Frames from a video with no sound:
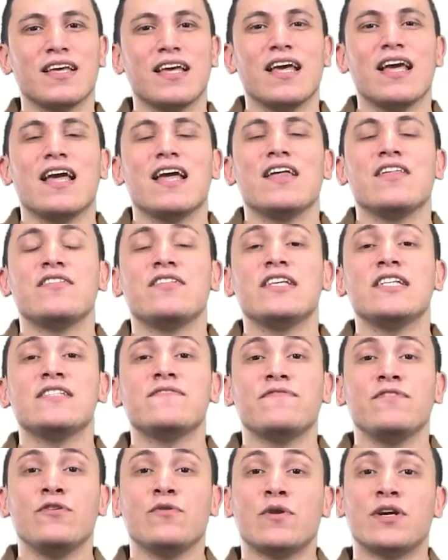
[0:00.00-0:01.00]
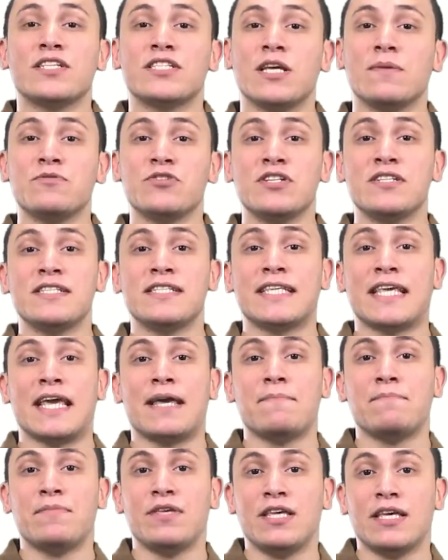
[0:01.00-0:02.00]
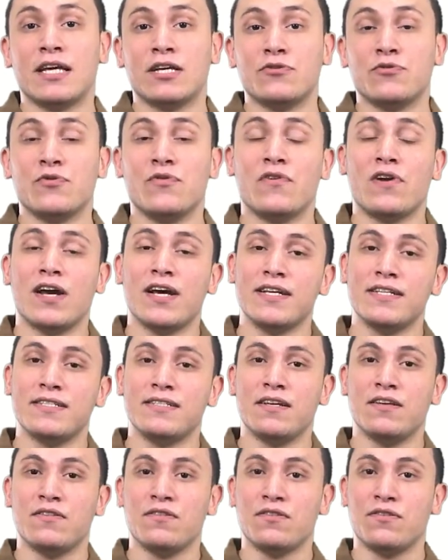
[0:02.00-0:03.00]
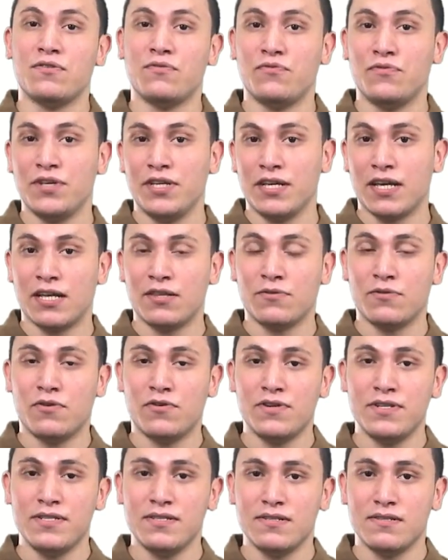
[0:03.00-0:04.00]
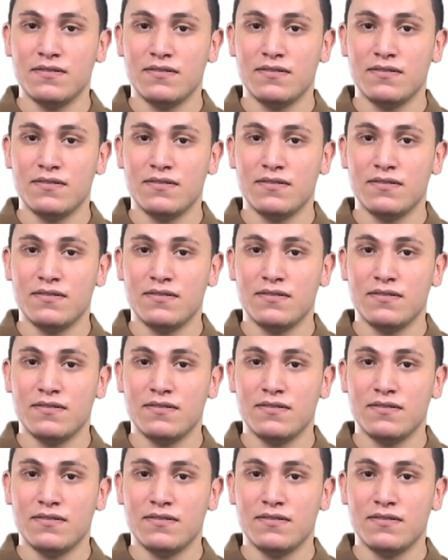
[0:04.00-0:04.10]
These few exceptions can be categorized in 3 categories.